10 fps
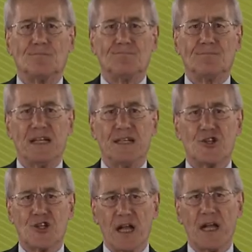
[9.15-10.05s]
by
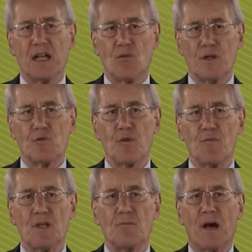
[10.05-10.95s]
sharing what we
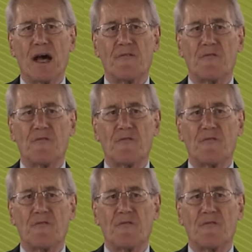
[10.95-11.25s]
mean by